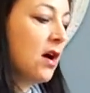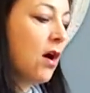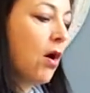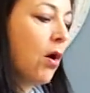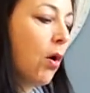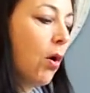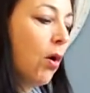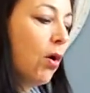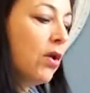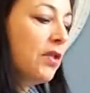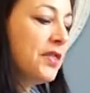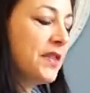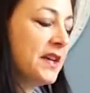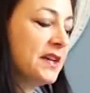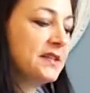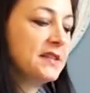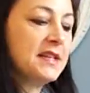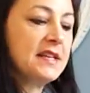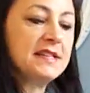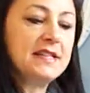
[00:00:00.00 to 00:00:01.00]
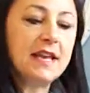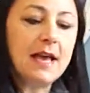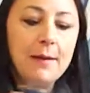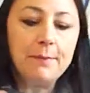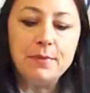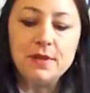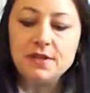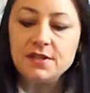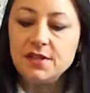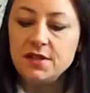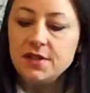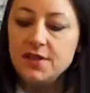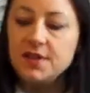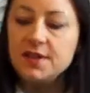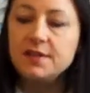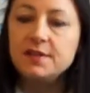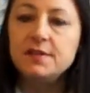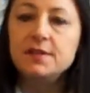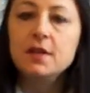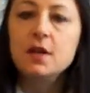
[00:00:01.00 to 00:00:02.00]
all things that tap into
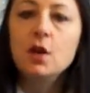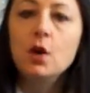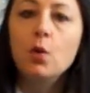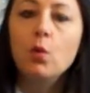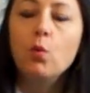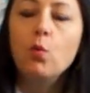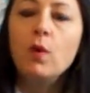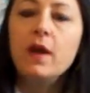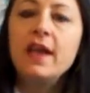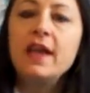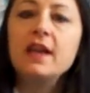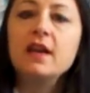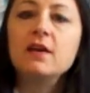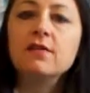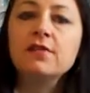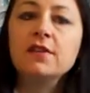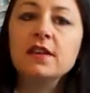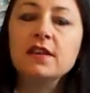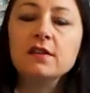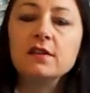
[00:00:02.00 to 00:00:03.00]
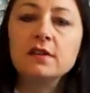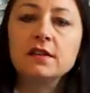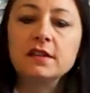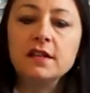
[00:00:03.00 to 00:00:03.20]
this way of healing,